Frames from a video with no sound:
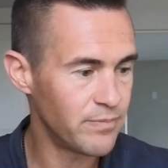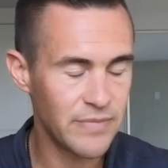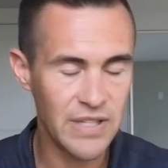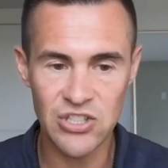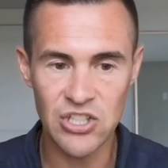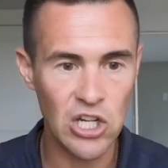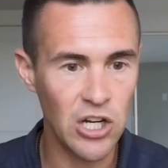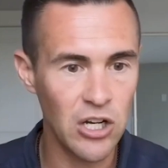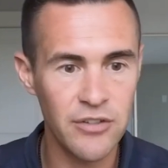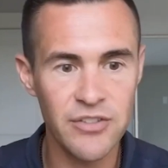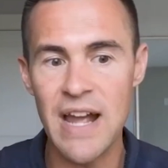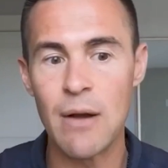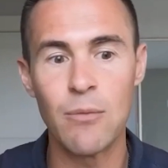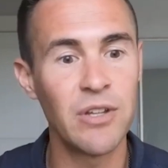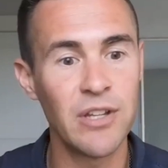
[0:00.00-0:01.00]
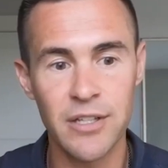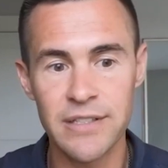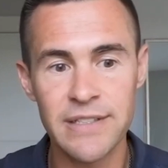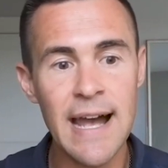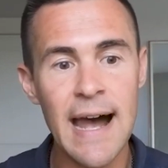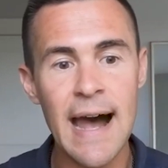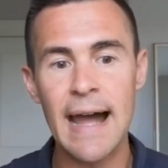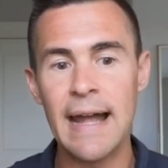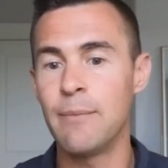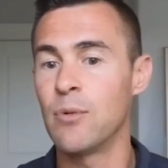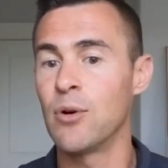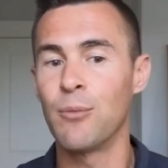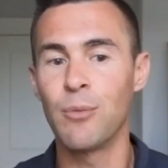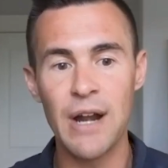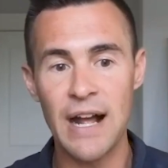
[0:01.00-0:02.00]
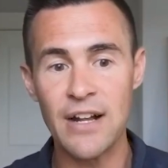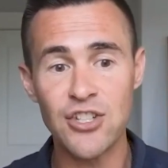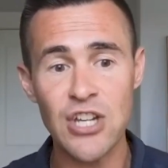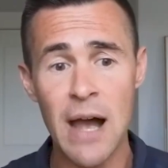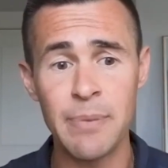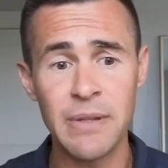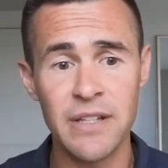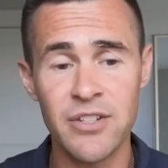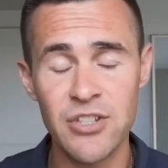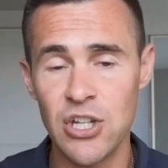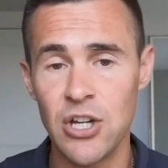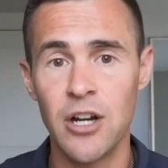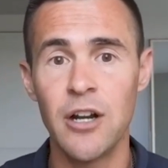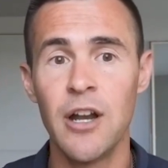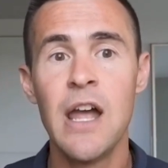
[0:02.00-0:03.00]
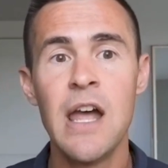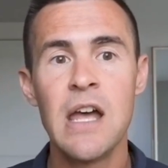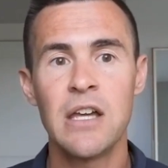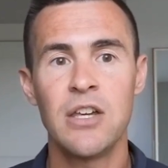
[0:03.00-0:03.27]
this year is not really a good time, or we're not shopping this year.